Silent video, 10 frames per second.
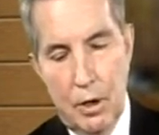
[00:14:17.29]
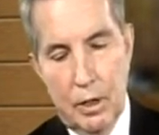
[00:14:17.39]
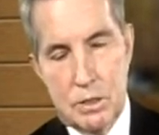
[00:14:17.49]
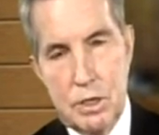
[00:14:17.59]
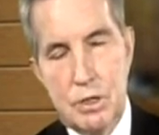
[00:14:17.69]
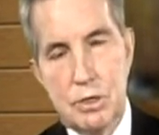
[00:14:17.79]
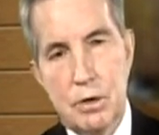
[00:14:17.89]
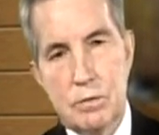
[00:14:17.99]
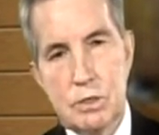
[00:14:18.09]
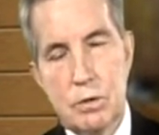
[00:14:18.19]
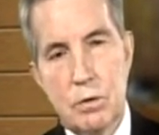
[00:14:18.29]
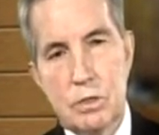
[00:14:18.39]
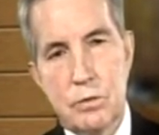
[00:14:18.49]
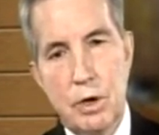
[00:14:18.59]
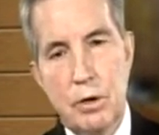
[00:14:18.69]
extension of Stewart
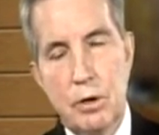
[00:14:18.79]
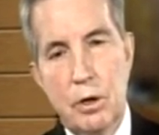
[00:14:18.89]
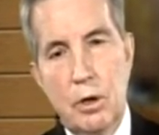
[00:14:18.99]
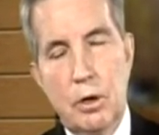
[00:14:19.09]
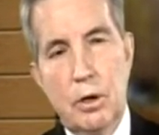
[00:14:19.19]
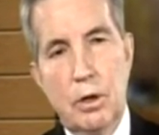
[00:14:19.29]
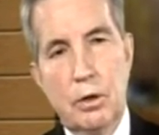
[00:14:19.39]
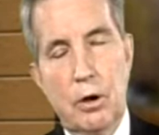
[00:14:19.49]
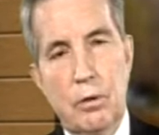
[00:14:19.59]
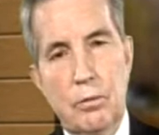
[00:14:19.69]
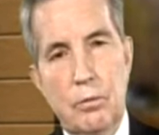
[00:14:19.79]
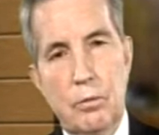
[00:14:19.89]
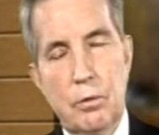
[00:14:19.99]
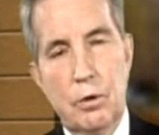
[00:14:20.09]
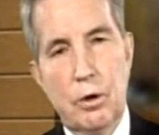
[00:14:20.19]
Street,
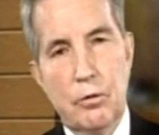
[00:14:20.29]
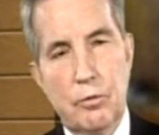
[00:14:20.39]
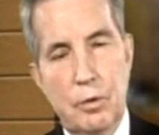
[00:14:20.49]
there's